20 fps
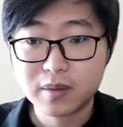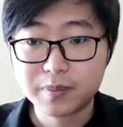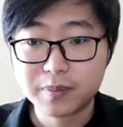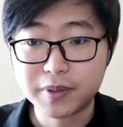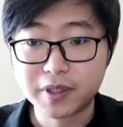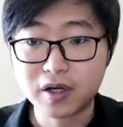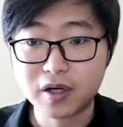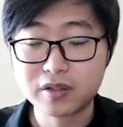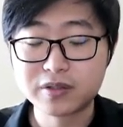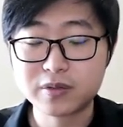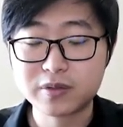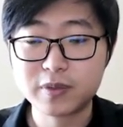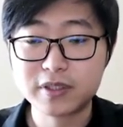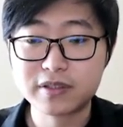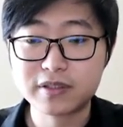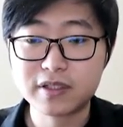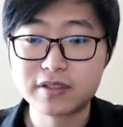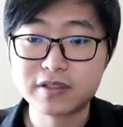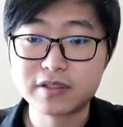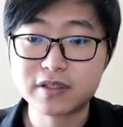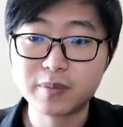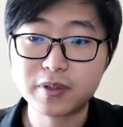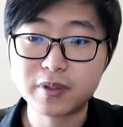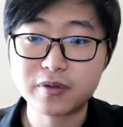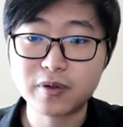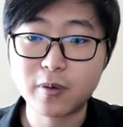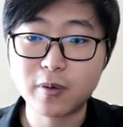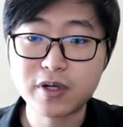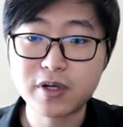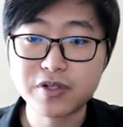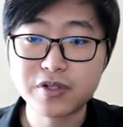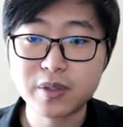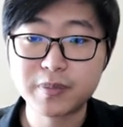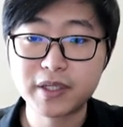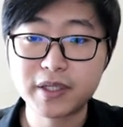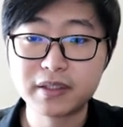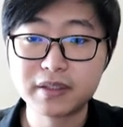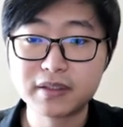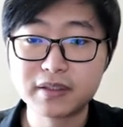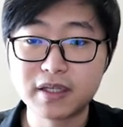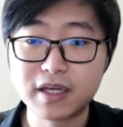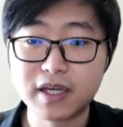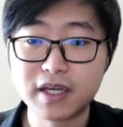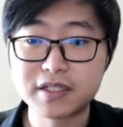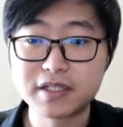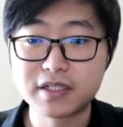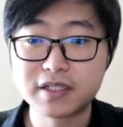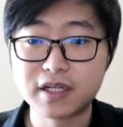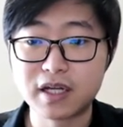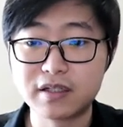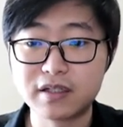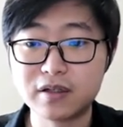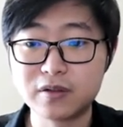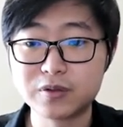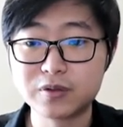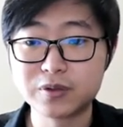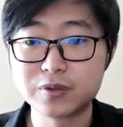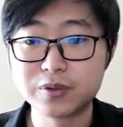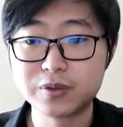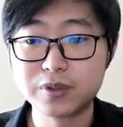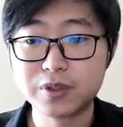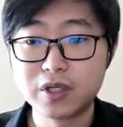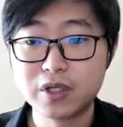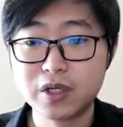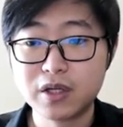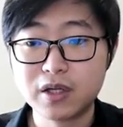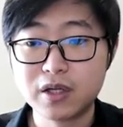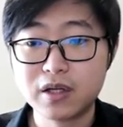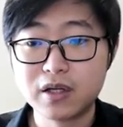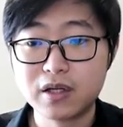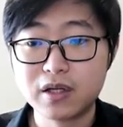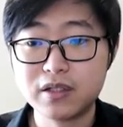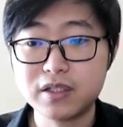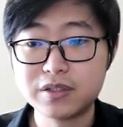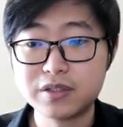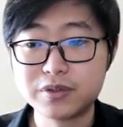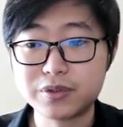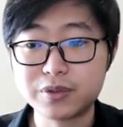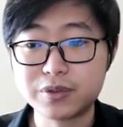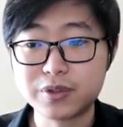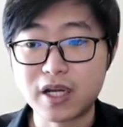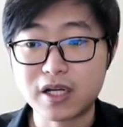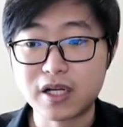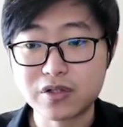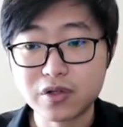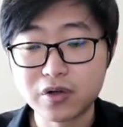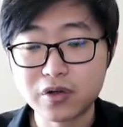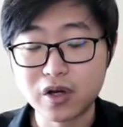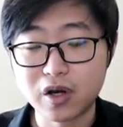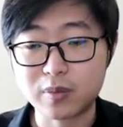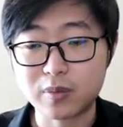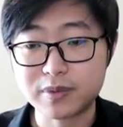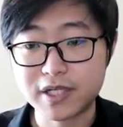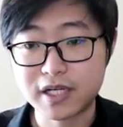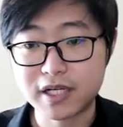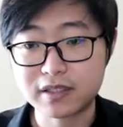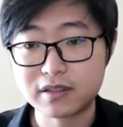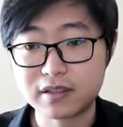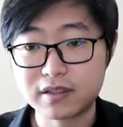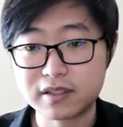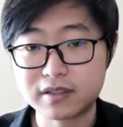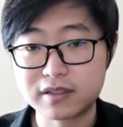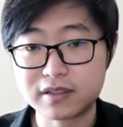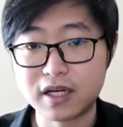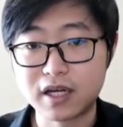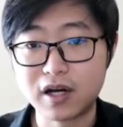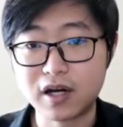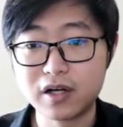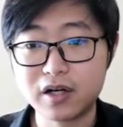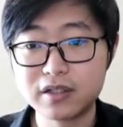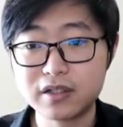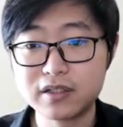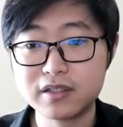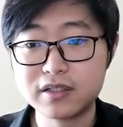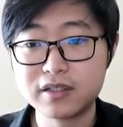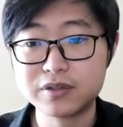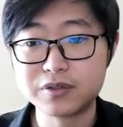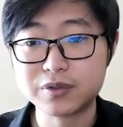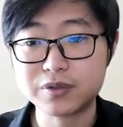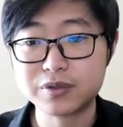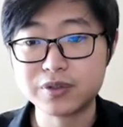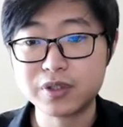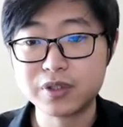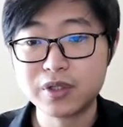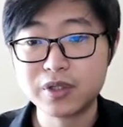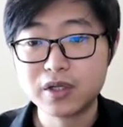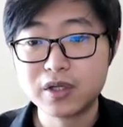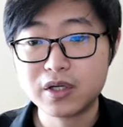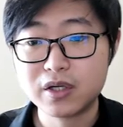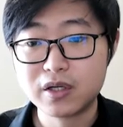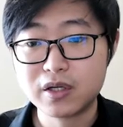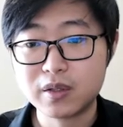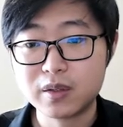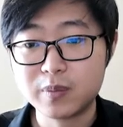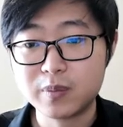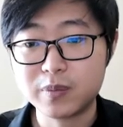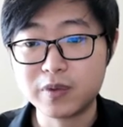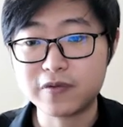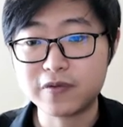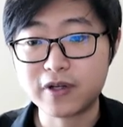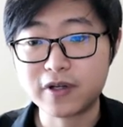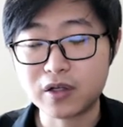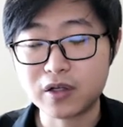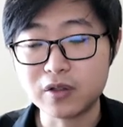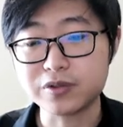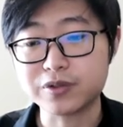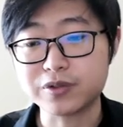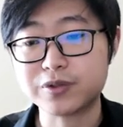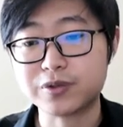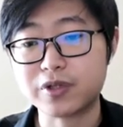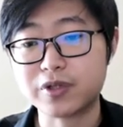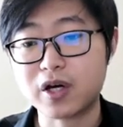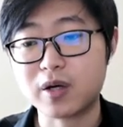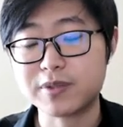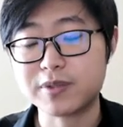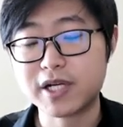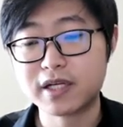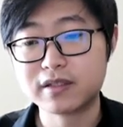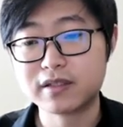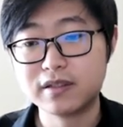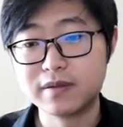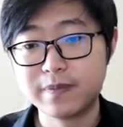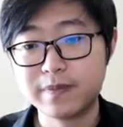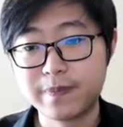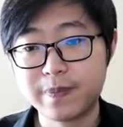Because with this simple reward shaping, the agent cannot learn to control the object. It can only learn to move close to the object.